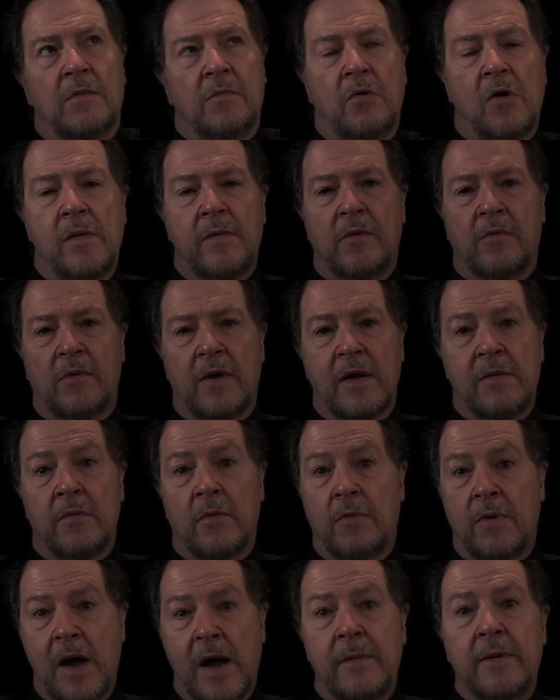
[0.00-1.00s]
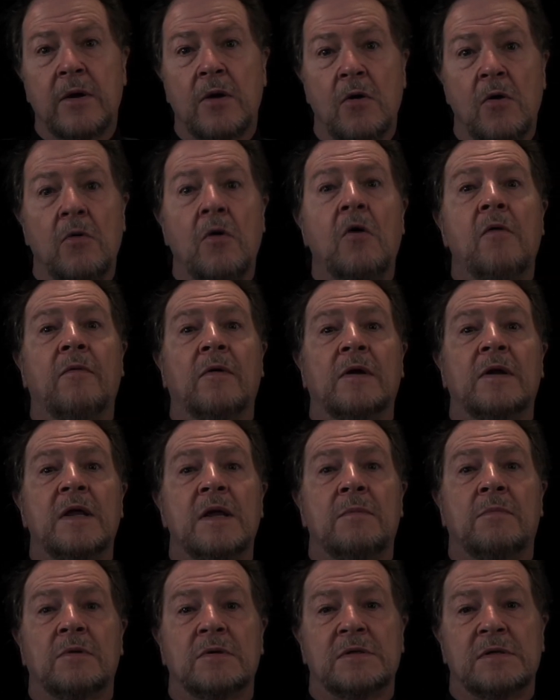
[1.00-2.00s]
employment rate will probably go over
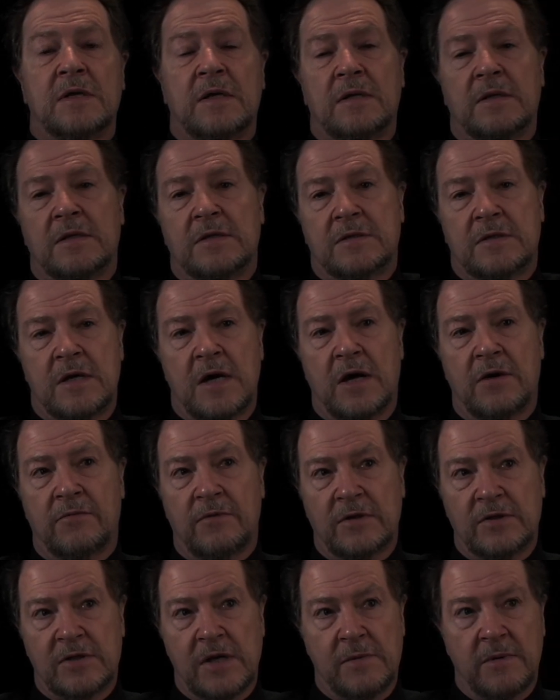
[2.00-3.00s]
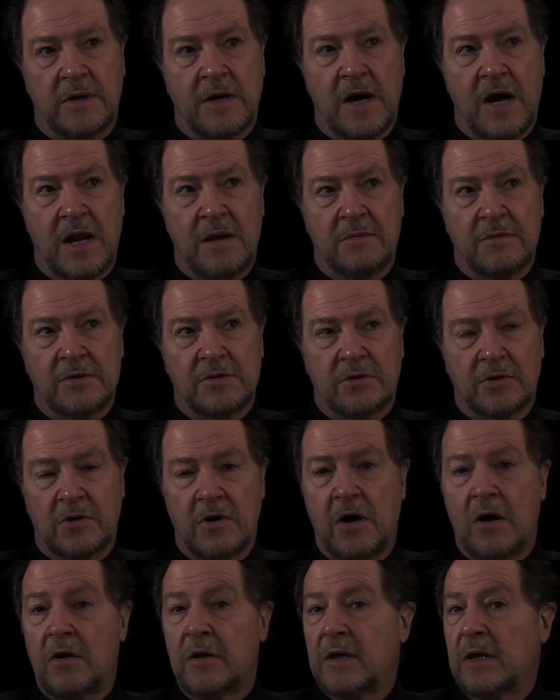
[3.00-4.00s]
10% in this country. Some economists are
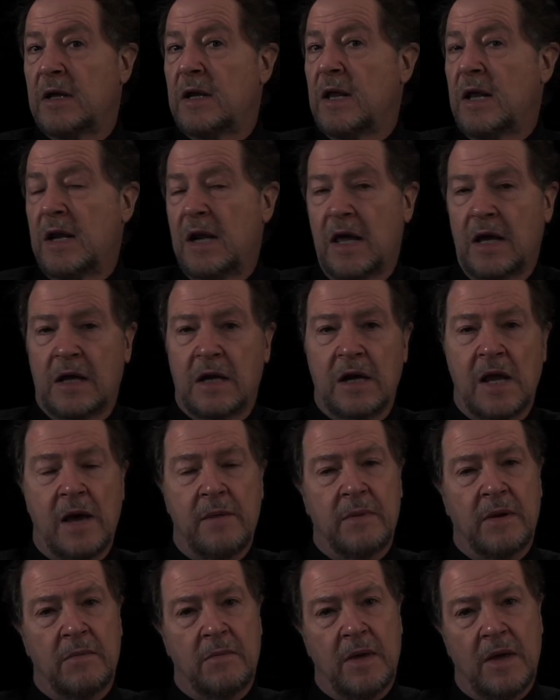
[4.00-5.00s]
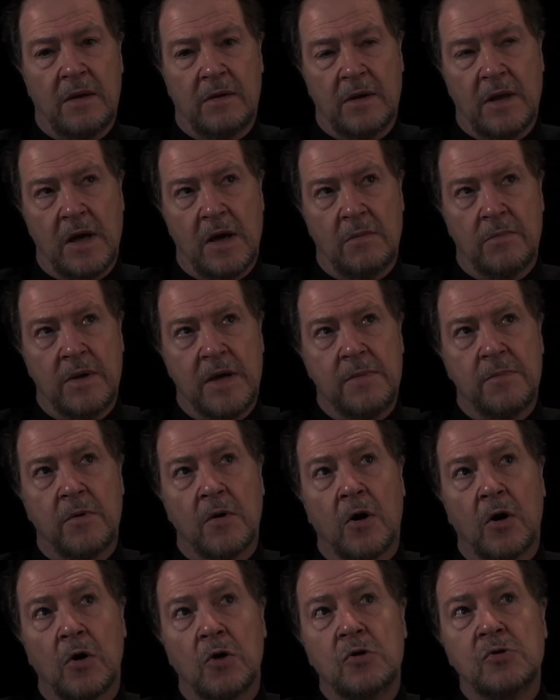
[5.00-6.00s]
calling it an economic meltdown.
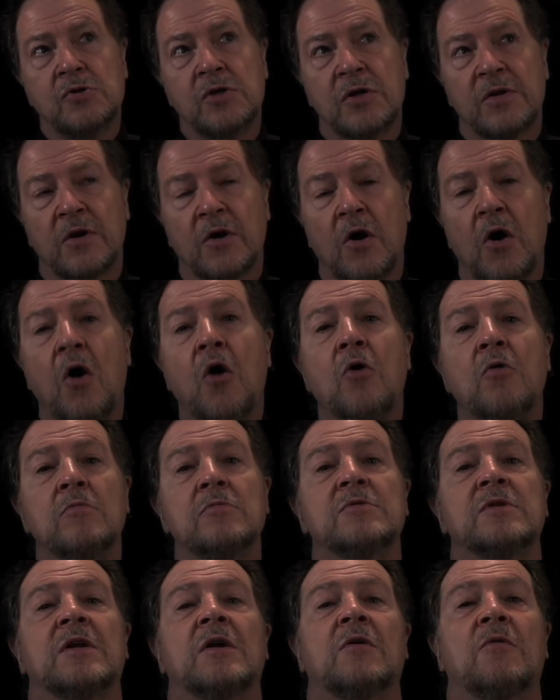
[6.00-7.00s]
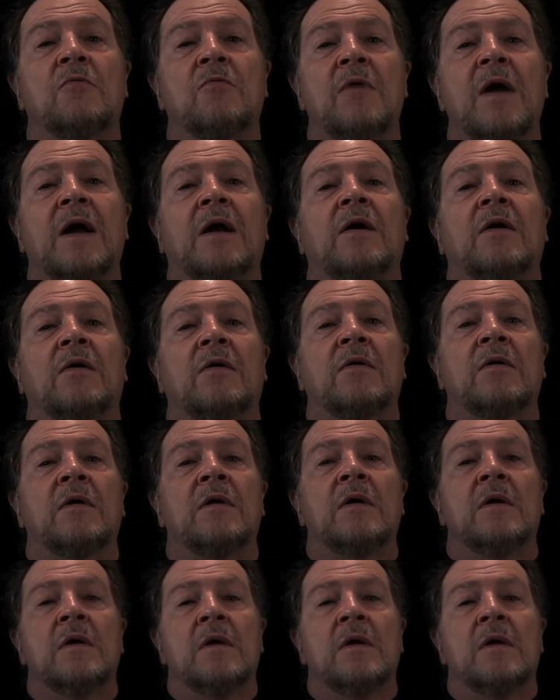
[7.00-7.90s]
People are losing their homes at a record